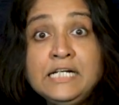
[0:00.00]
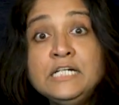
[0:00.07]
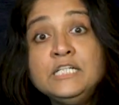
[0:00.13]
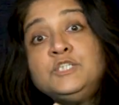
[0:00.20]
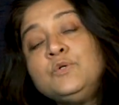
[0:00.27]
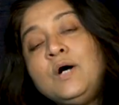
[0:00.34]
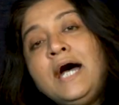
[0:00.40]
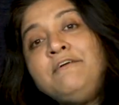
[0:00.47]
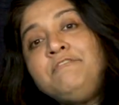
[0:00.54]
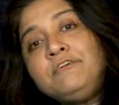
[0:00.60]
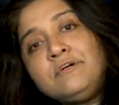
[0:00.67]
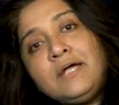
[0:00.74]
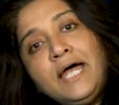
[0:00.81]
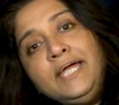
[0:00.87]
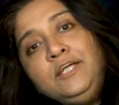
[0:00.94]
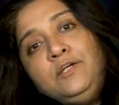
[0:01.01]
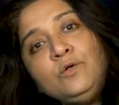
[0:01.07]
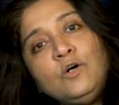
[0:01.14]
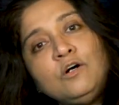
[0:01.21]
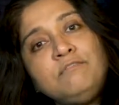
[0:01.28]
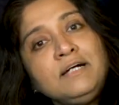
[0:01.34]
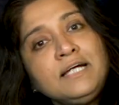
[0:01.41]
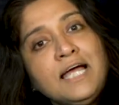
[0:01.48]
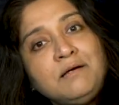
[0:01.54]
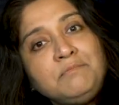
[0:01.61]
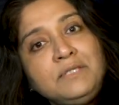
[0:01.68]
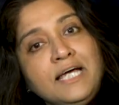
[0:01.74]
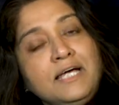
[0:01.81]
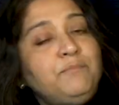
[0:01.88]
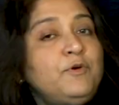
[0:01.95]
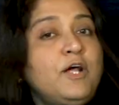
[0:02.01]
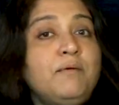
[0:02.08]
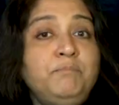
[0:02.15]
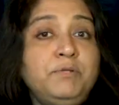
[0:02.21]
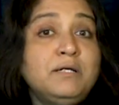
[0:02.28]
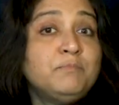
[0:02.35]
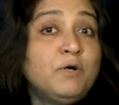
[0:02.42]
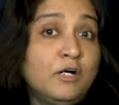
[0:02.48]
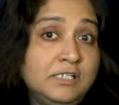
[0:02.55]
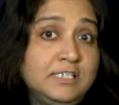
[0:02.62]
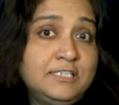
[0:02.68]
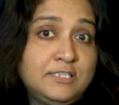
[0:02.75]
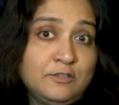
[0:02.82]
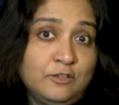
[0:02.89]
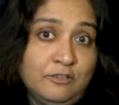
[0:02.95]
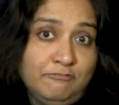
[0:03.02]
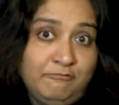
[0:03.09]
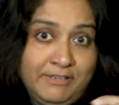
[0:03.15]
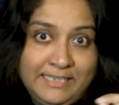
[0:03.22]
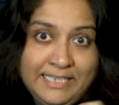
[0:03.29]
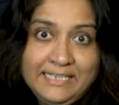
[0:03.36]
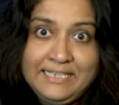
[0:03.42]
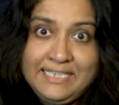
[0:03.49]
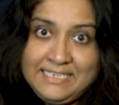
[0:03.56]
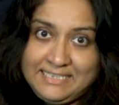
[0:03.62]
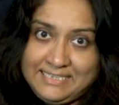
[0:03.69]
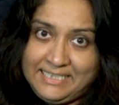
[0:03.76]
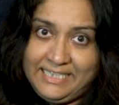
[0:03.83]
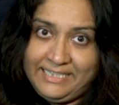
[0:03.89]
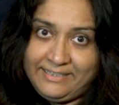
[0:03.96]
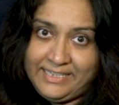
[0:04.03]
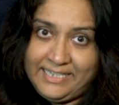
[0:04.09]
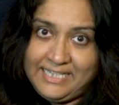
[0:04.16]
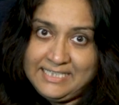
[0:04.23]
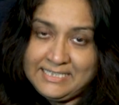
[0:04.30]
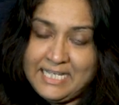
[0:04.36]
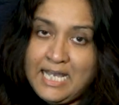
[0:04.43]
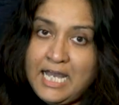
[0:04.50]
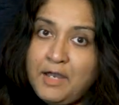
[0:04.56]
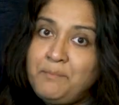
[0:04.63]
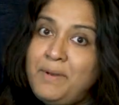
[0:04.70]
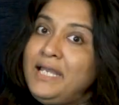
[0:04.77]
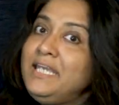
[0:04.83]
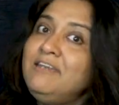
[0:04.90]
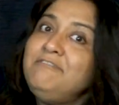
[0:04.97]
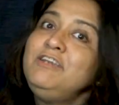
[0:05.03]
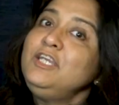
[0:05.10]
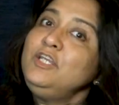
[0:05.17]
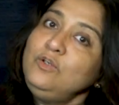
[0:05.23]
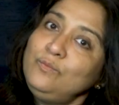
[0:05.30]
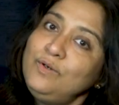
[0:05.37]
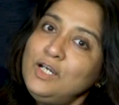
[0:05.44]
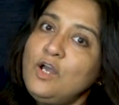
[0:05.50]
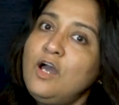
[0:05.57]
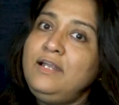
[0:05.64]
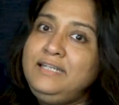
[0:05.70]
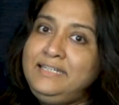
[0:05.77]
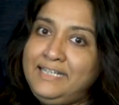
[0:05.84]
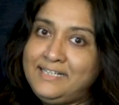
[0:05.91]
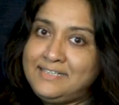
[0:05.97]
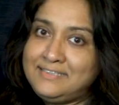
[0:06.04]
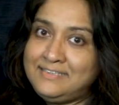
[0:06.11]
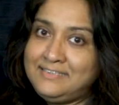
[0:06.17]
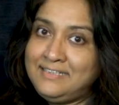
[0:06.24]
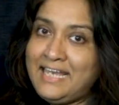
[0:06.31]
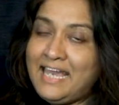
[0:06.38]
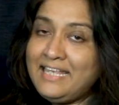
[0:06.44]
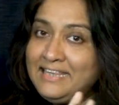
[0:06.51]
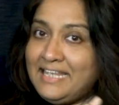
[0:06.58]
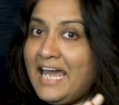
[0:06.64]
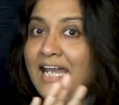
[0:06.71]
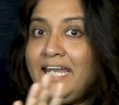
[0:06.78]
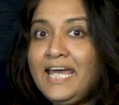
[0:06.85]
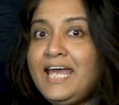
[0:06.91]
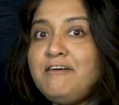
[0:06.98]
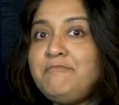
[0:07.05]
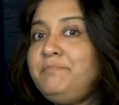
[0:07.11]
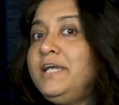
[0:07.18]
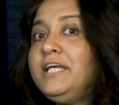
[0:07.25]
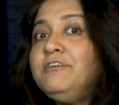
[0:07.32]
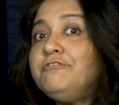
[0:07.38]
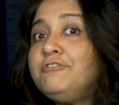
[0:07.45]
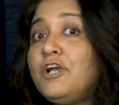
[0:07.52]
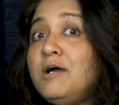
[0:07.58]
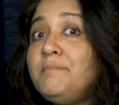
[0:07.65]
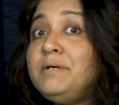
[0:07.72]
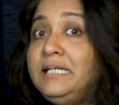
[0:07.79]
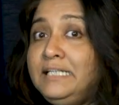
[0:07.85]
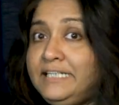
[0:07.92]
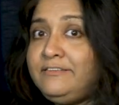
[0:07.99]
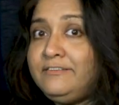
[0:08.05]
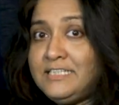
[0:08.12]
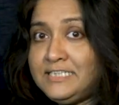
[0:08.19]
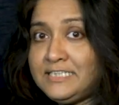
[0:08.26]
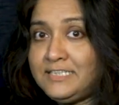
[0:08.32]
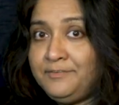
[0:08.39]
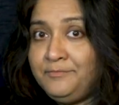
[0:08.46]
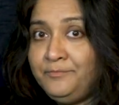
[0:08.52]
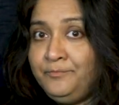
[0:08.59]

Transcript: So I've tried to overcome that problem also within this series by giving you a context, and that I have picked from literature.